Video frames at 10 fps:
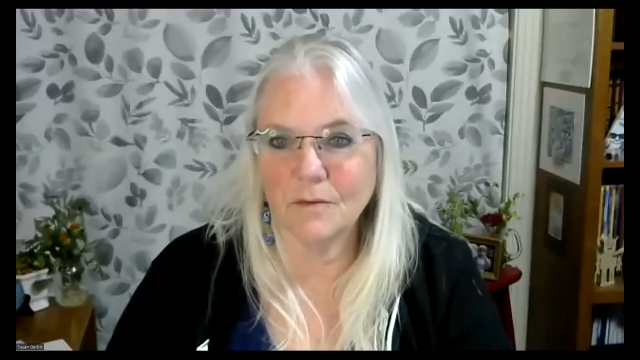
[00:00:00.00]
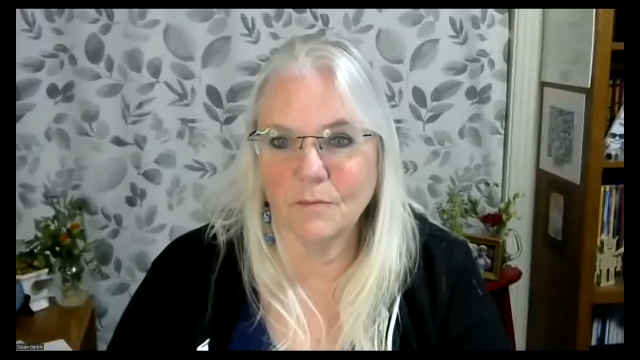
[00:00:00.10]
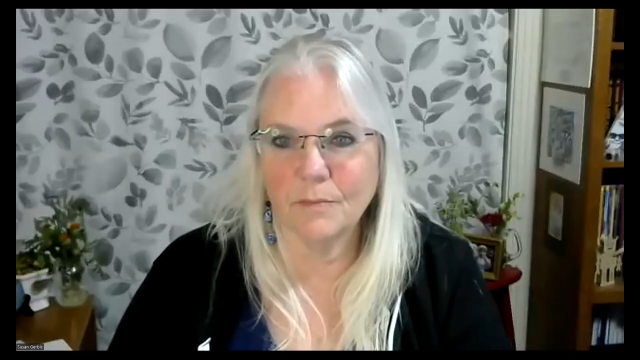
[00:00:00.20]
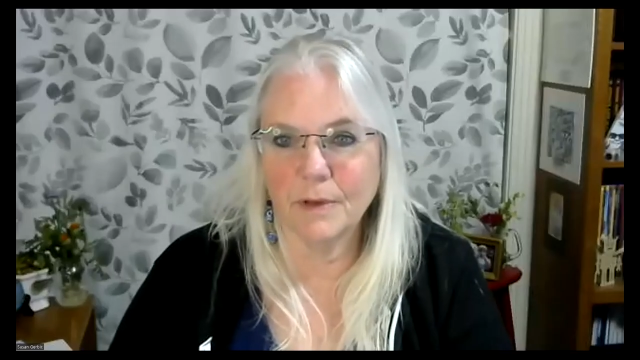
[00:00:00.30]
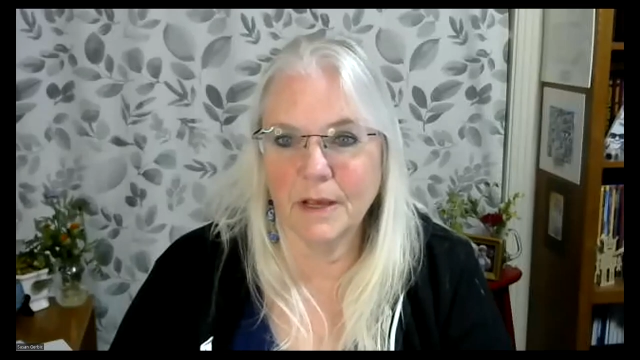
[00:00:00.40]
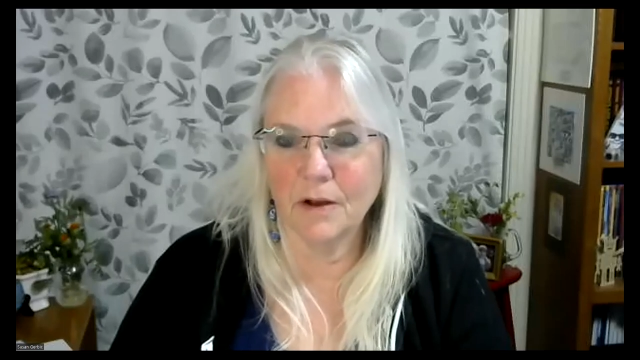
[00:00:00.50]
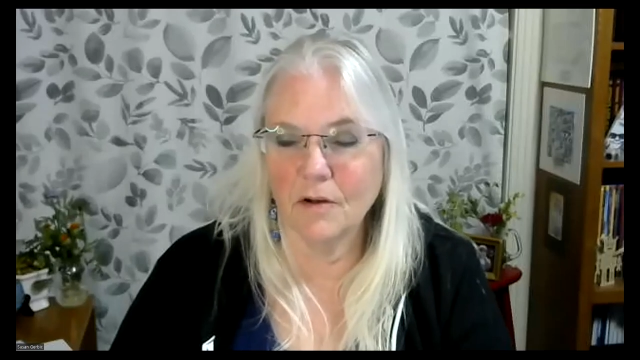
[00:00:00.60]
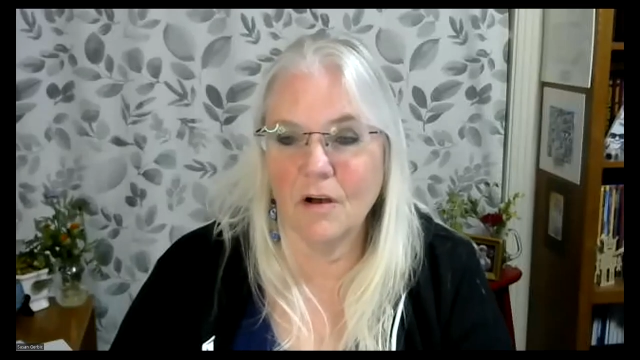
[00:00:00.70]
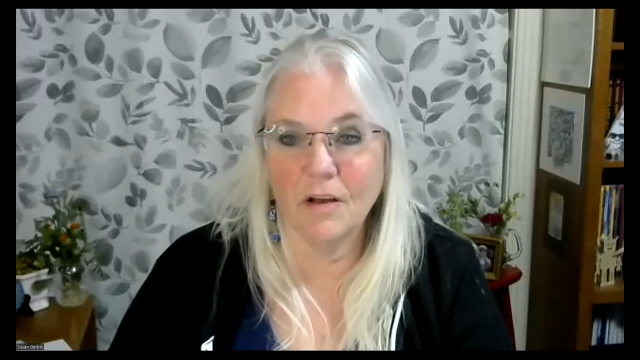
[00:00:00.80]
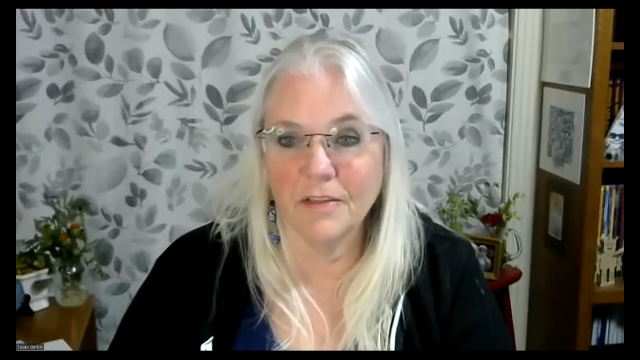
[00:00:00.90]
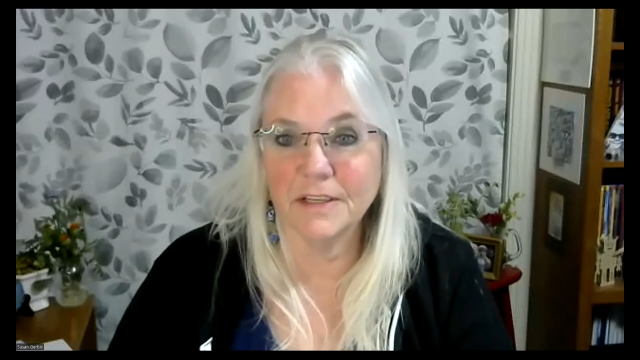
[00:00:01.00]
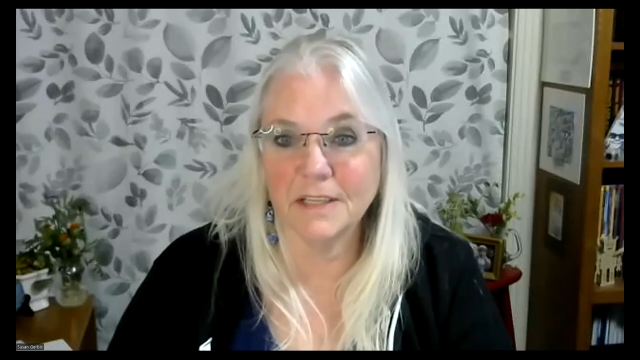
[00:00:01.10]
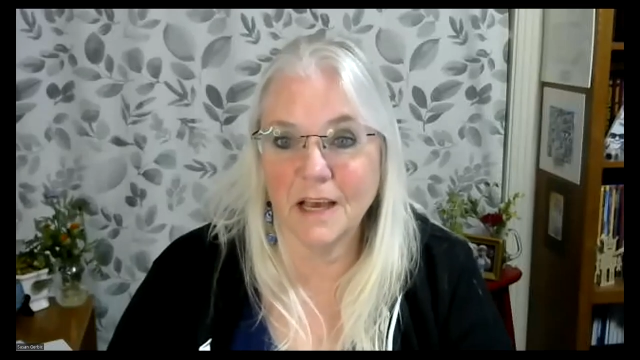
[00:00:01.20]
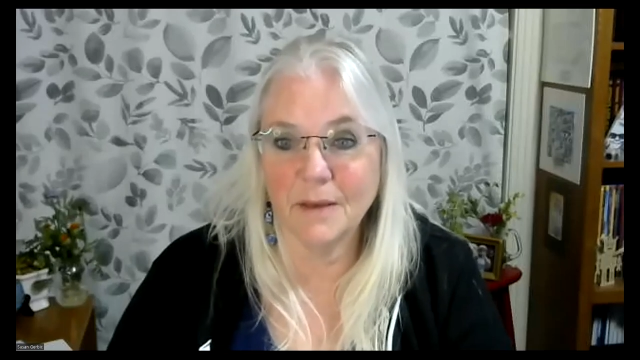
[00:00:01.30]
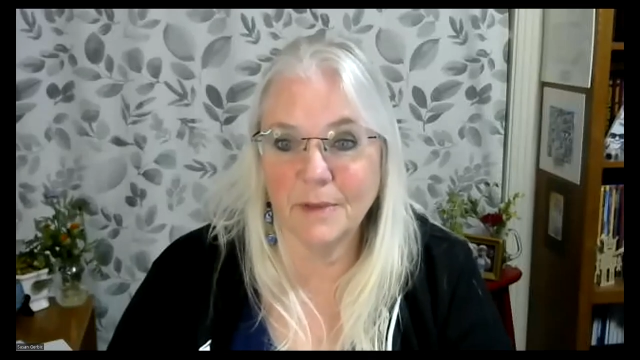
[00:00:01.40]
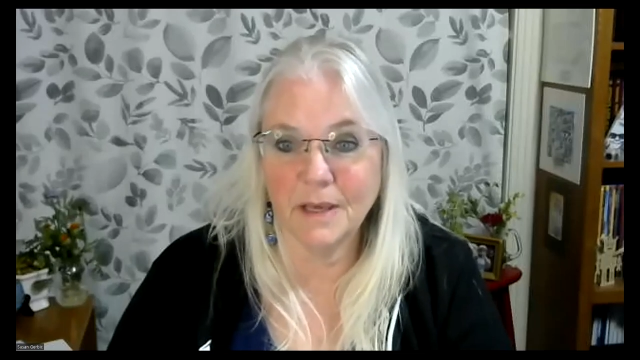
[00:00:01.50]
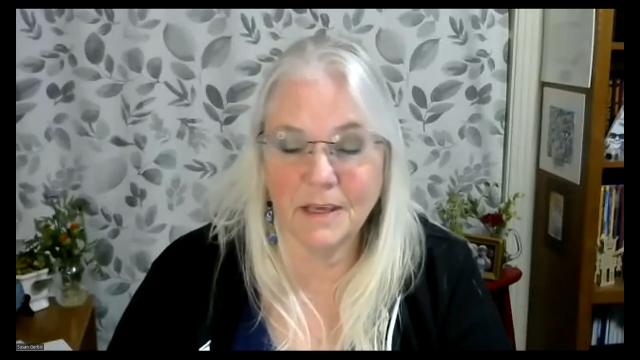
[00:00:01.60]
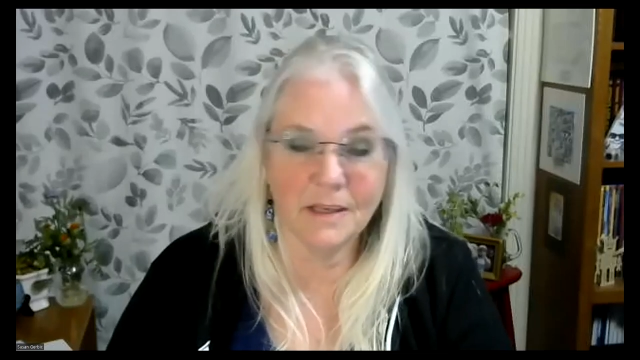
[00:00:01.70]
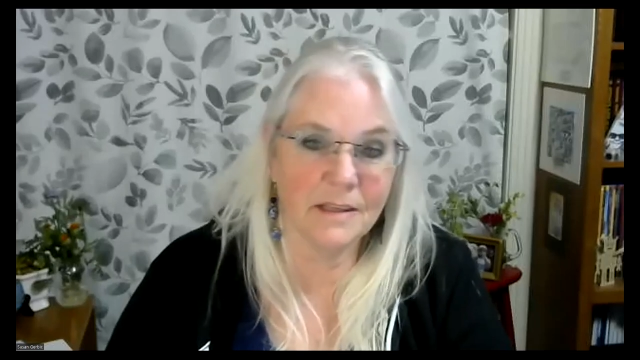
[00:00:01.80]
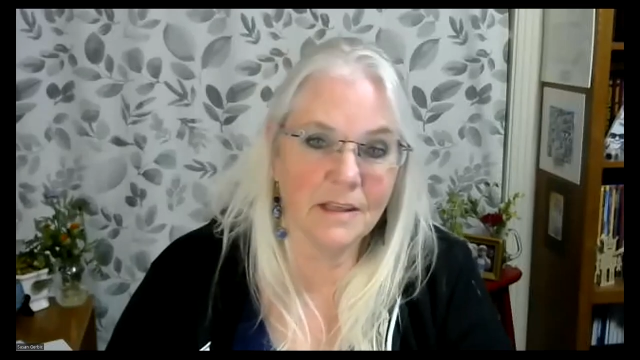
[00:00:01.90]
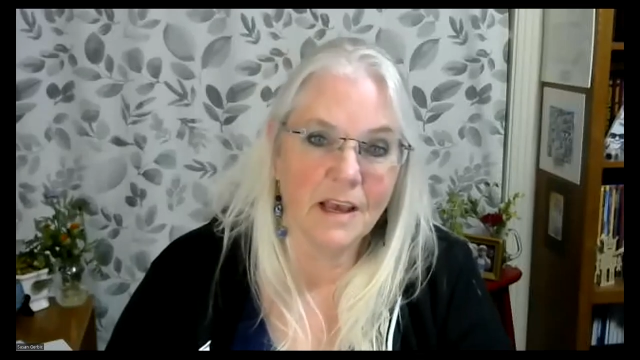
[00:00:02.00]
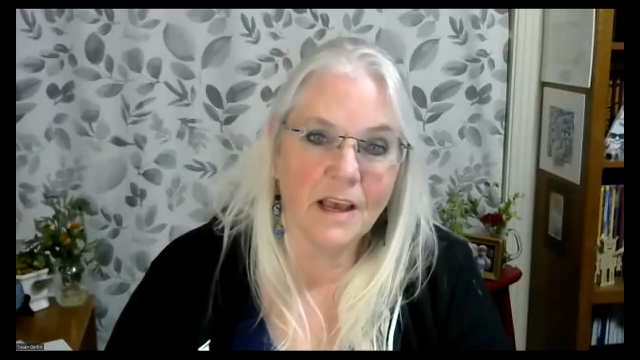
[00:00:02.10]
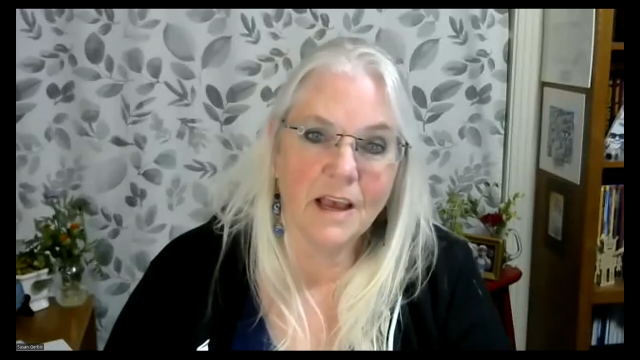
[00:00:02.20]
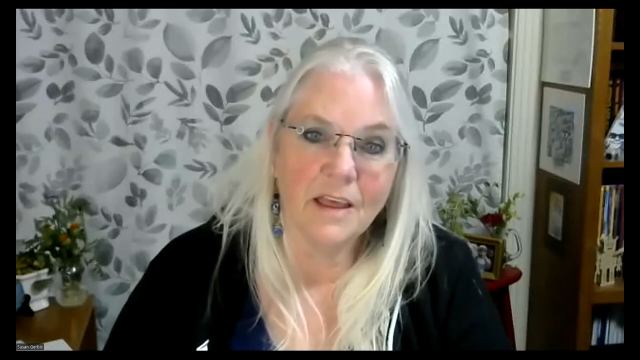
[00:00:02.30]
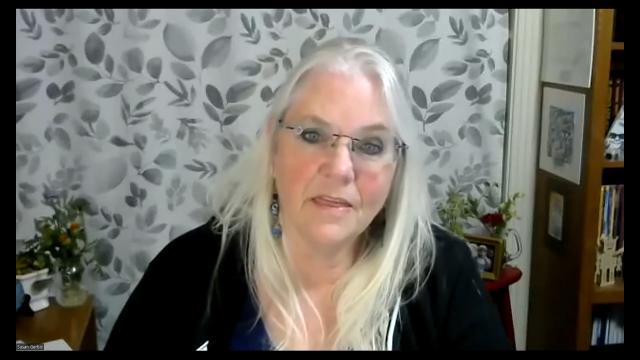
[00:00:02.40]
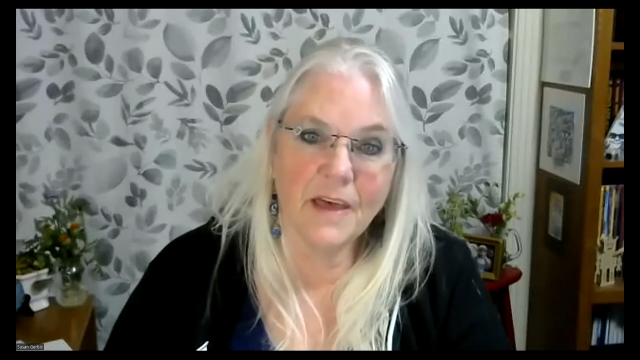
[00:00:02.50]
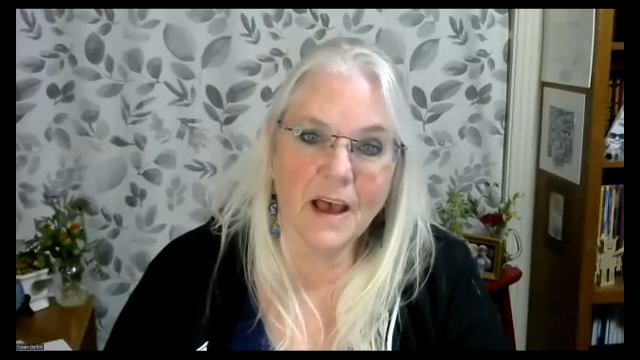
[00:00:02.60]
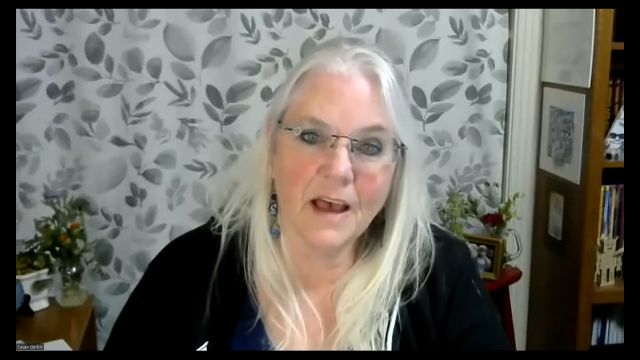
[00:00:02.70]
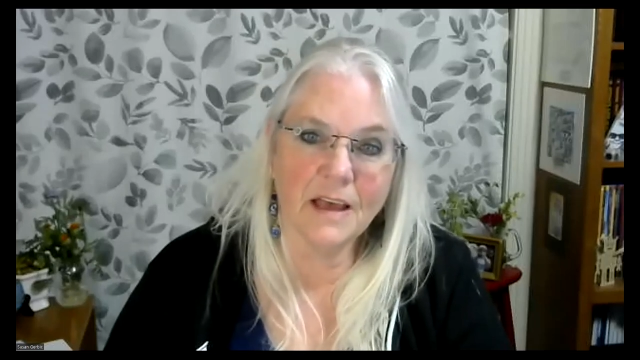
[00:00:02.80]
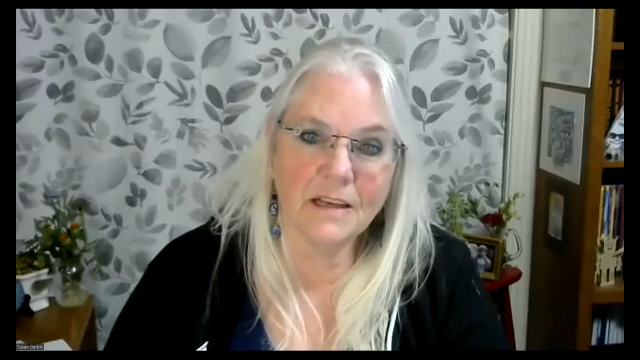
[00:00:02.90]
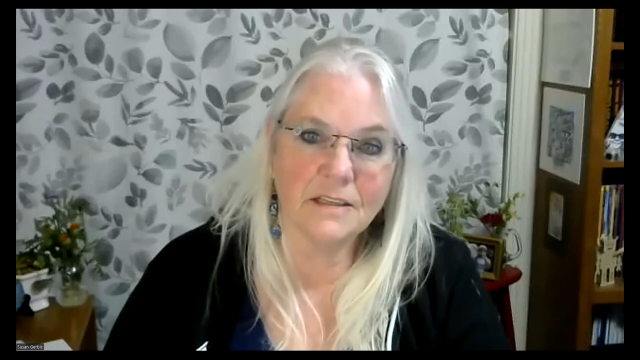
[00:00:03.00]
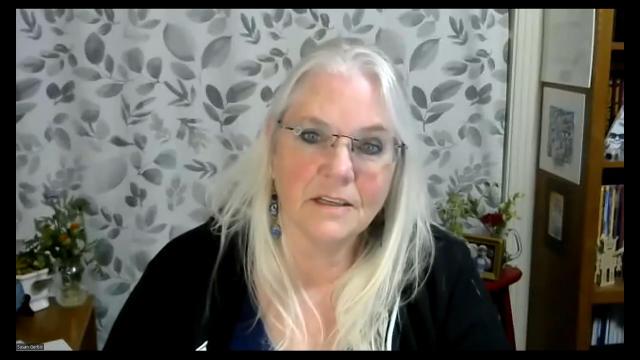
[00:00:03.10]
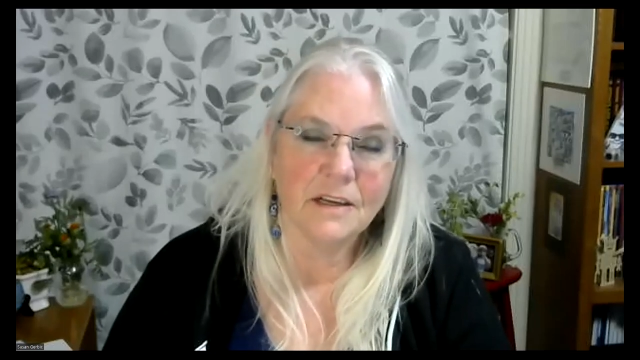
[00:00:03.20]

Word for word: that we hear all the time is that